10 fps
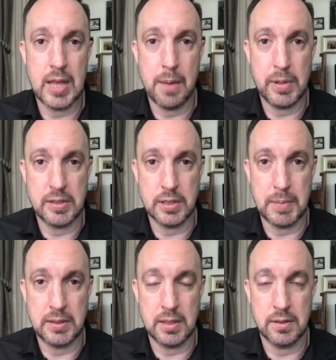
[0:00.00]
business
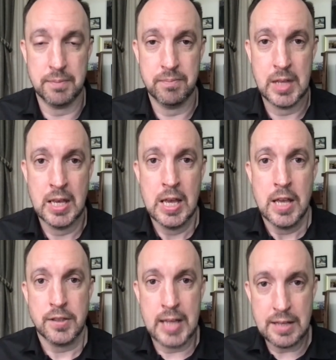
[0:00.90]
meetings?
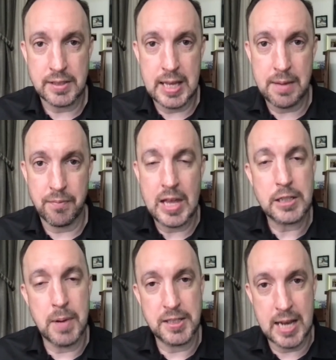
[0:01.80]
So that's it. That's
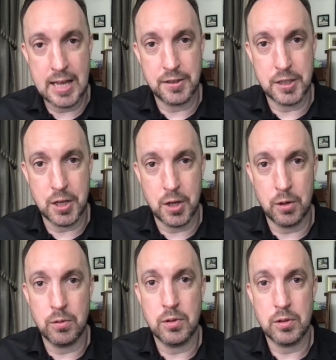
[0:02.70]
my challenge to
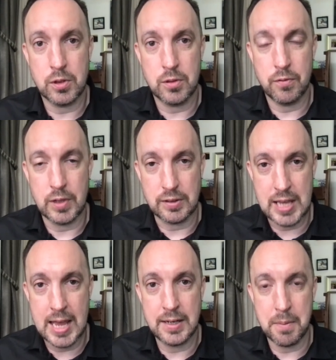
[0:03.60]
you, the
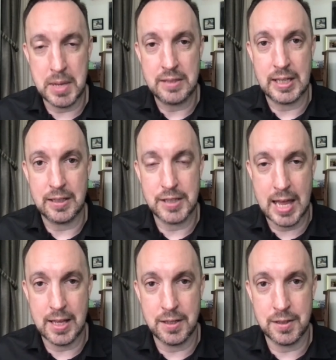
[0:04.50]
10 meeting
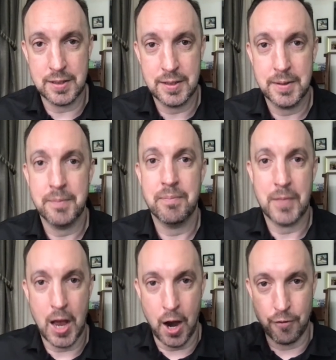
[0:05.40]
challenge.
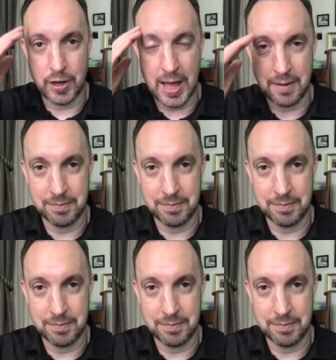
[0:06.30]
Over and out.